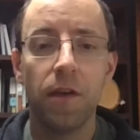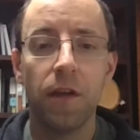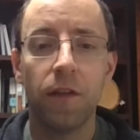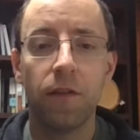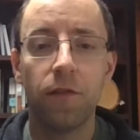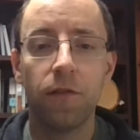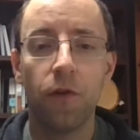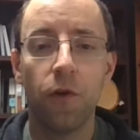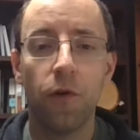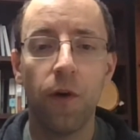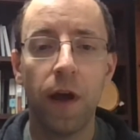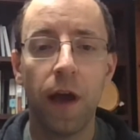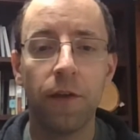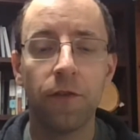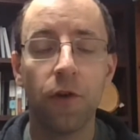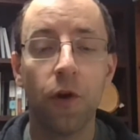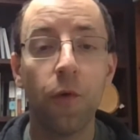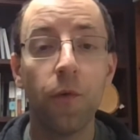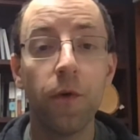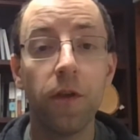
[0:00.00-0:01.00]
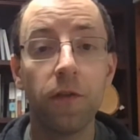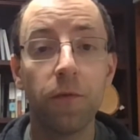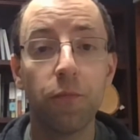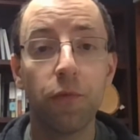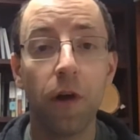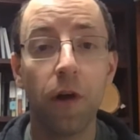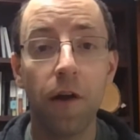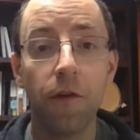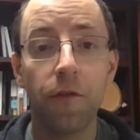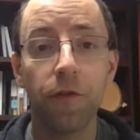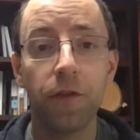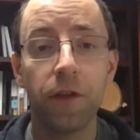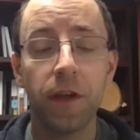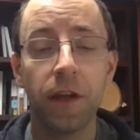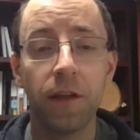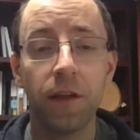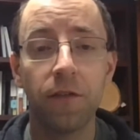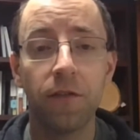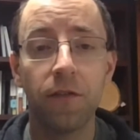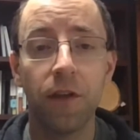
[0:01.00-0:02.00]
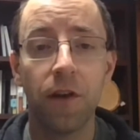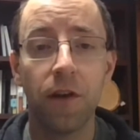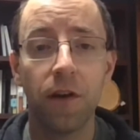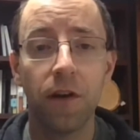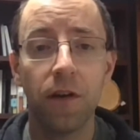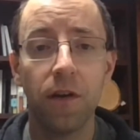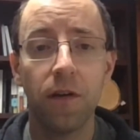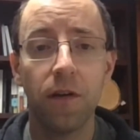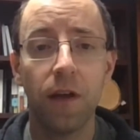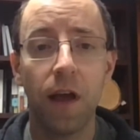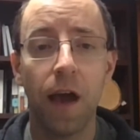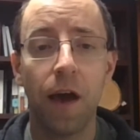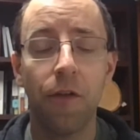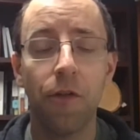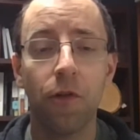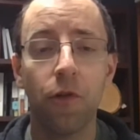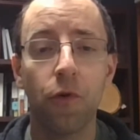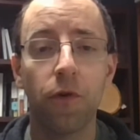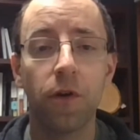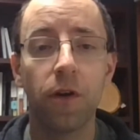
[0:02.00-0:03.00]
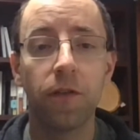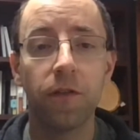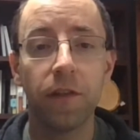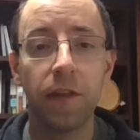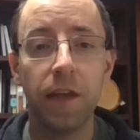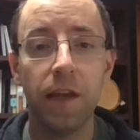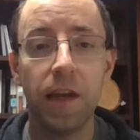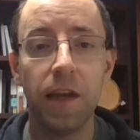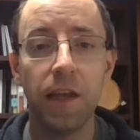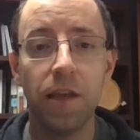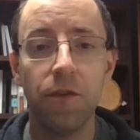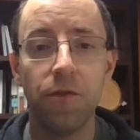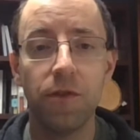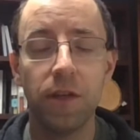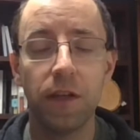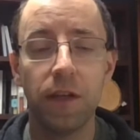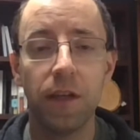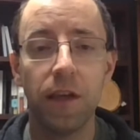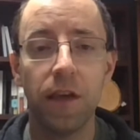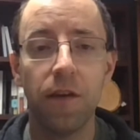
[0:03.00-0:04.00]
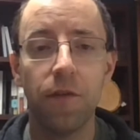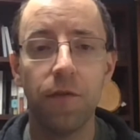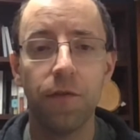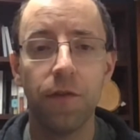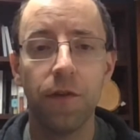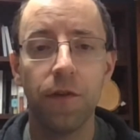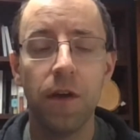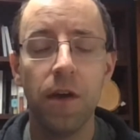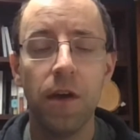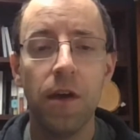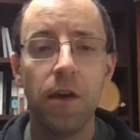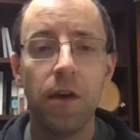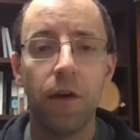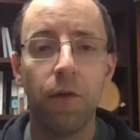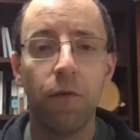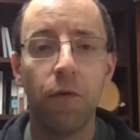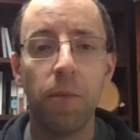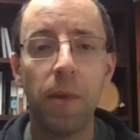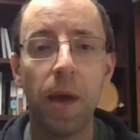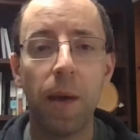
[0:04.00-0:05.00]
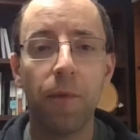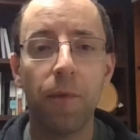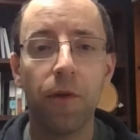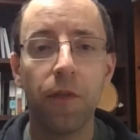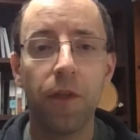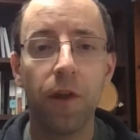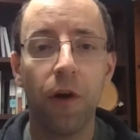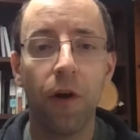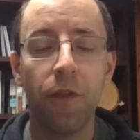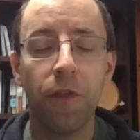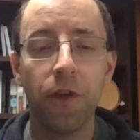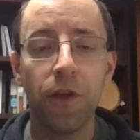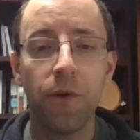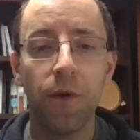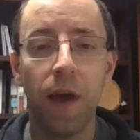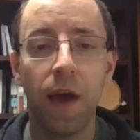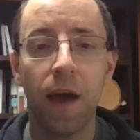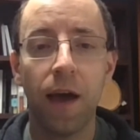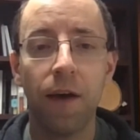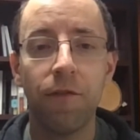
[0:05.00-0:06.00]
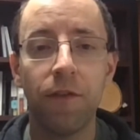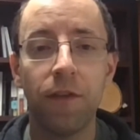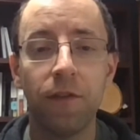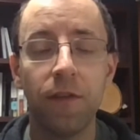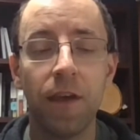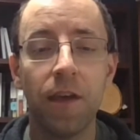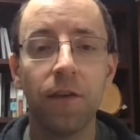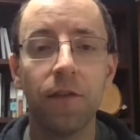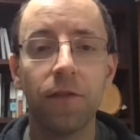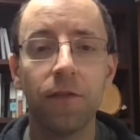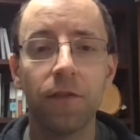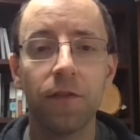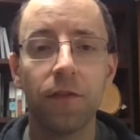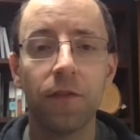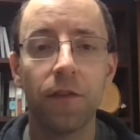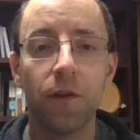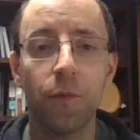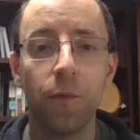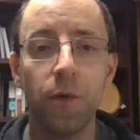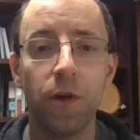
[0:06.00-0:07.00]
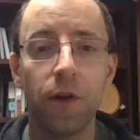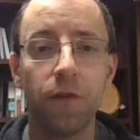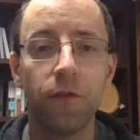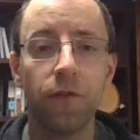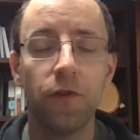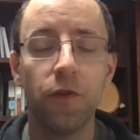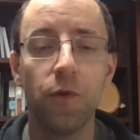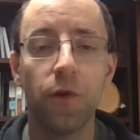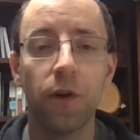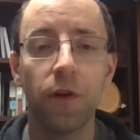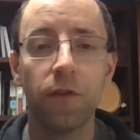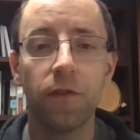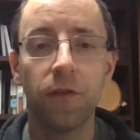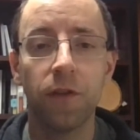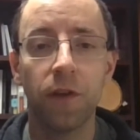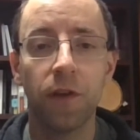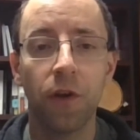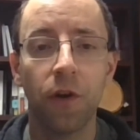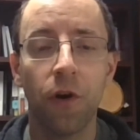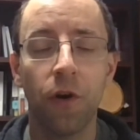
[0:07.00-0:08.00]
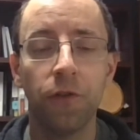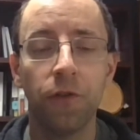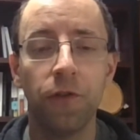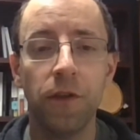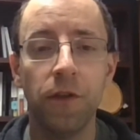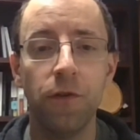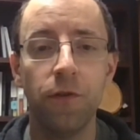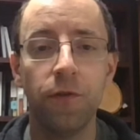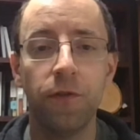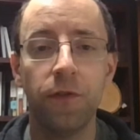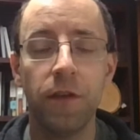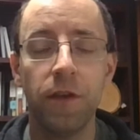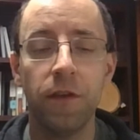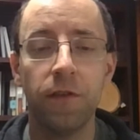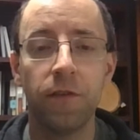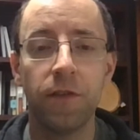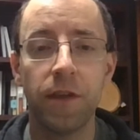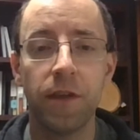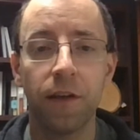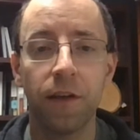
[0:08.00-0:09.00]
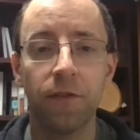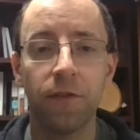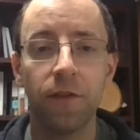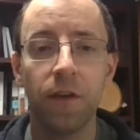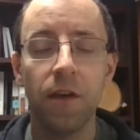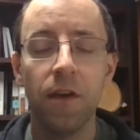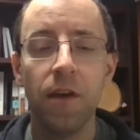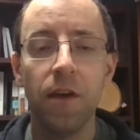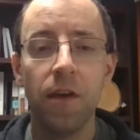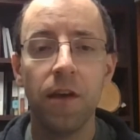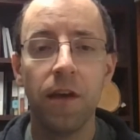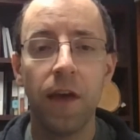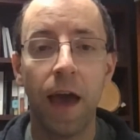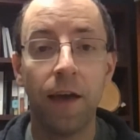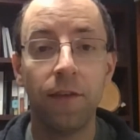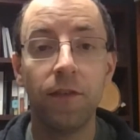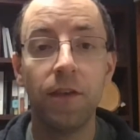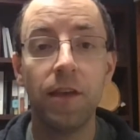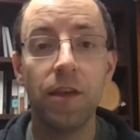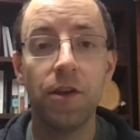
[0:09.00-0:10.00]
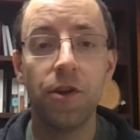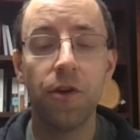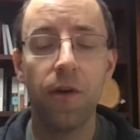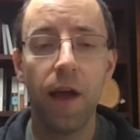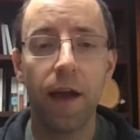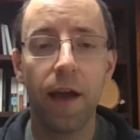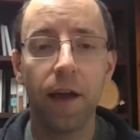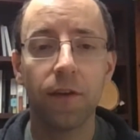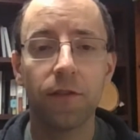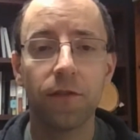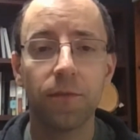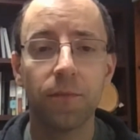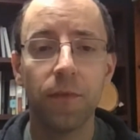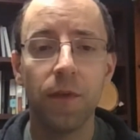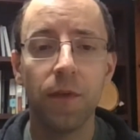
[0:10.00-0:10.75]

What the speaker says: And so, as always, prayerfully consider how the Lord is leading you to give, and remember that all that you have is His, that we are stewards and called to use these things as He directs.